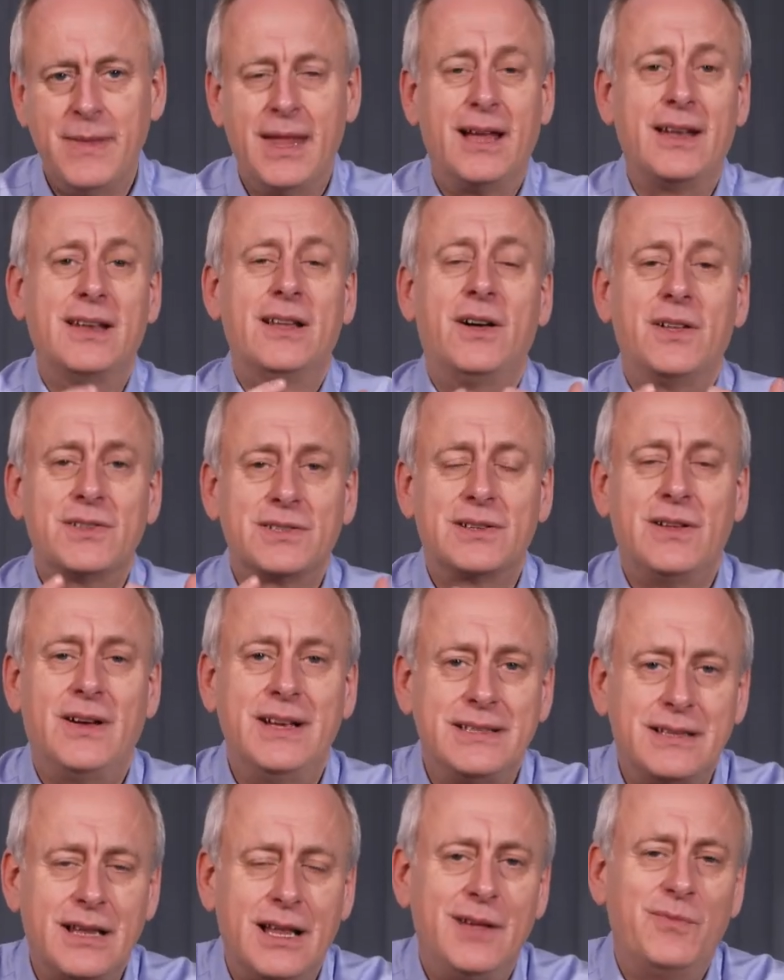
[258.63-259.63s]
a large
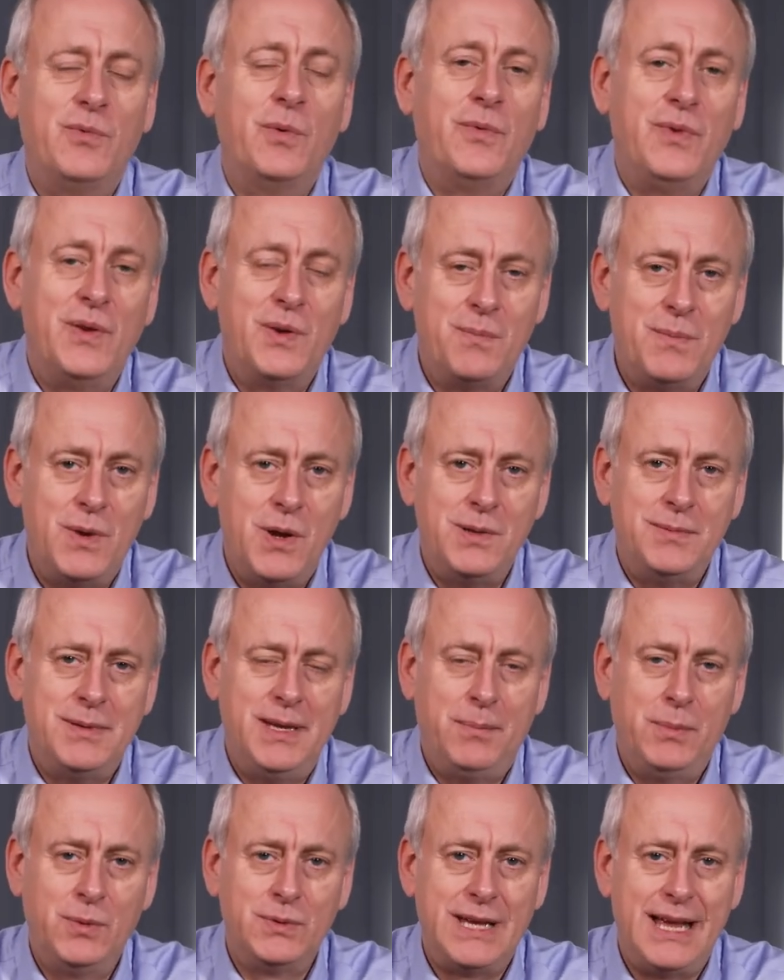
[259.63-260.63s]
size glove will fit on most
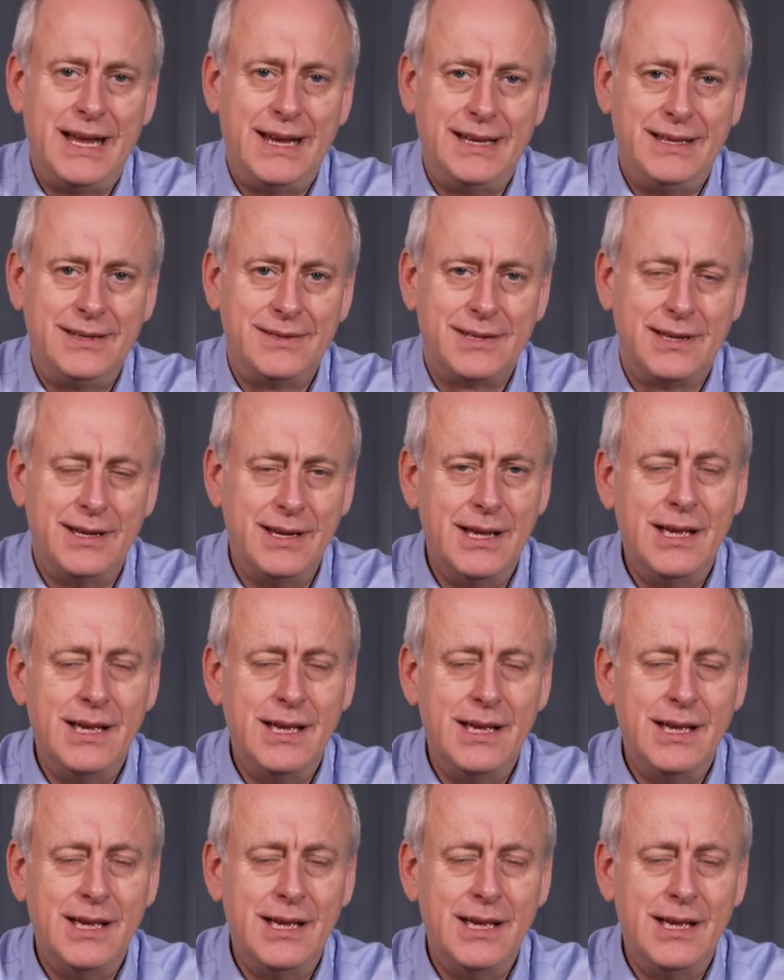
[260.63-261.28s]
people's hands.